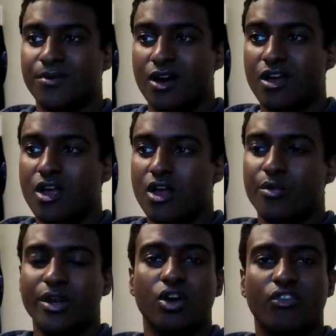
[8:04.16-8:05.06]
but
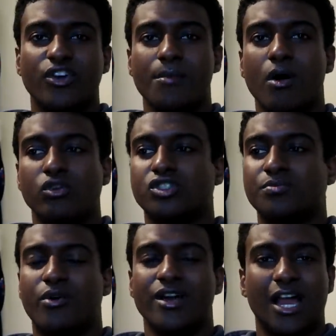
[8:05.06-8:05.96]
we look for the
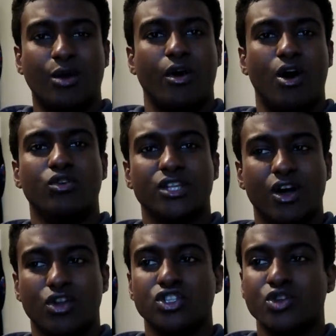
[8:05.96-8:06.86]
most point like we're
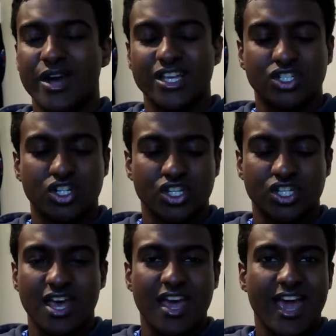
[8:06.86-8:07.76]
holding on to it. It's
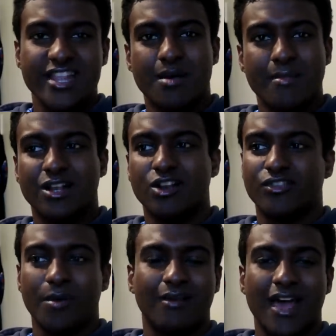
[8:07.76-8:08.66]
just in the middle
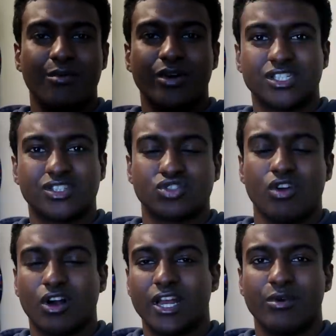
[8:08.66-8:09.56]
of the play, we're
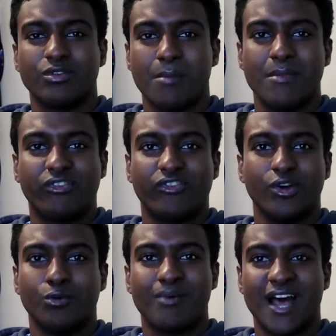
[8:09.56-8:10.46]
struggling with the
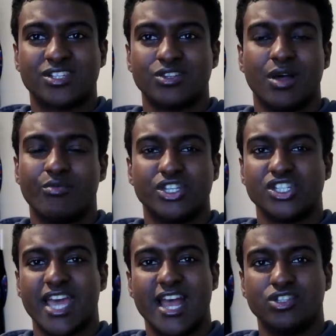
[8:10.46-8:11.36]
midfield battle and we're
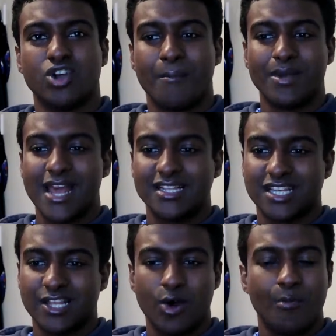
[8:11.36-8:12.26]
just getting
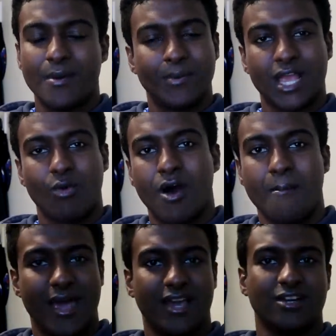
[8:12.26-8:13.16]
dominated a little bit, but they
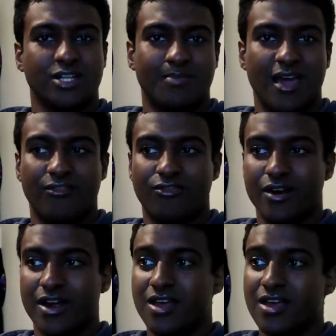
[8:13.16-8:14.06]
weren't making us pay
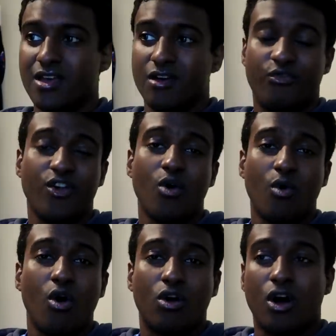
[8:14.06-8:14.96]
for it. Theo
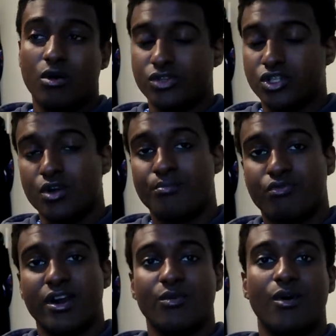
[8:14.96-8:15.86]
Walcott was doing
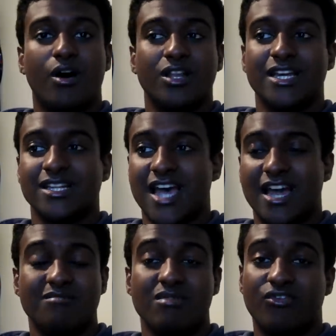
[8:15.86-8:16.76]
pretty well in the
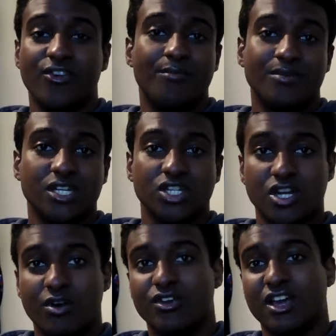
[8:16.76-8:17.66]
attacking midfield
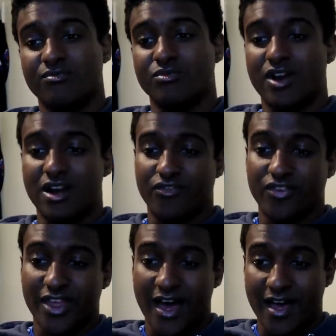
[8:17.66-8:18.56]
position. I will give him credit
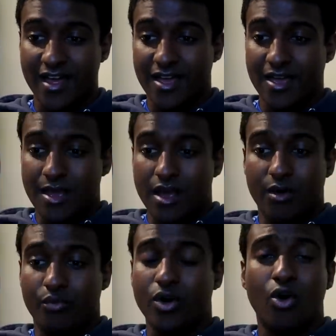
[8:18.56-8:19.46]
for that.
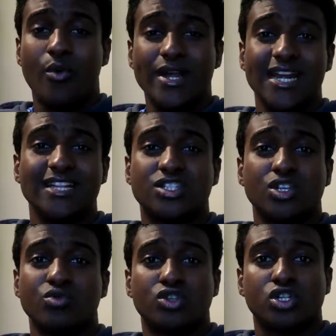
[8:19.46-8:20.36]
And all we need to
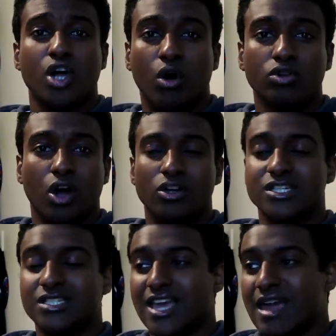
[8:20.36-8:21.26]
do is just hold on
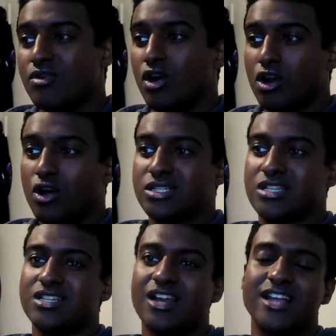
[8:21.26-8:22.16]
as the game got
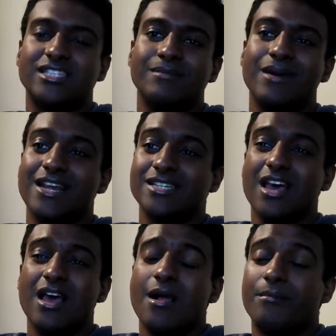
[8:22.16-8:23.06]
closer to 90 minutes.
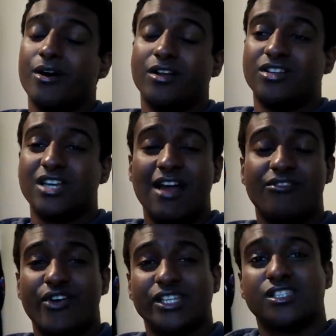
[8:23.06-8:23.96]
But
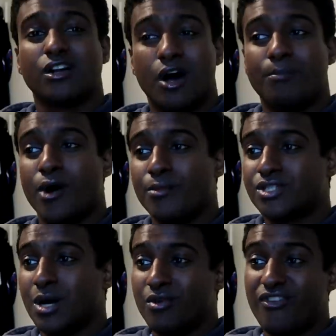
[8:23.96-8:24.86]
Jan Vestergaard
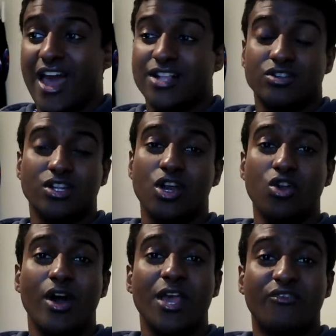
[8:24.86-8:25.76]
pops up with a header, and the
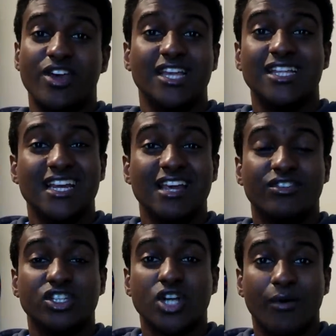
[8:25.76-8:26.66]
annoying thing, he didn't
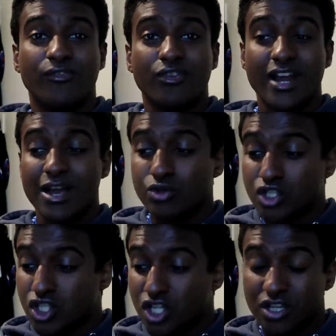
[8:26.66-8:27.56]
even jump for it.
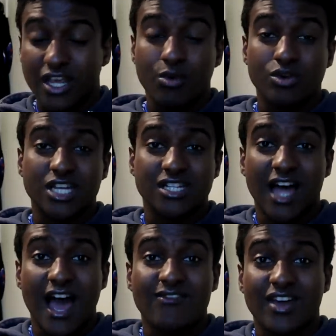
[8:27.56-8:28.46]
It was a
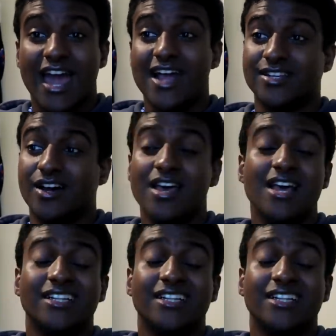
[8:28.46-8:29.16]
diving header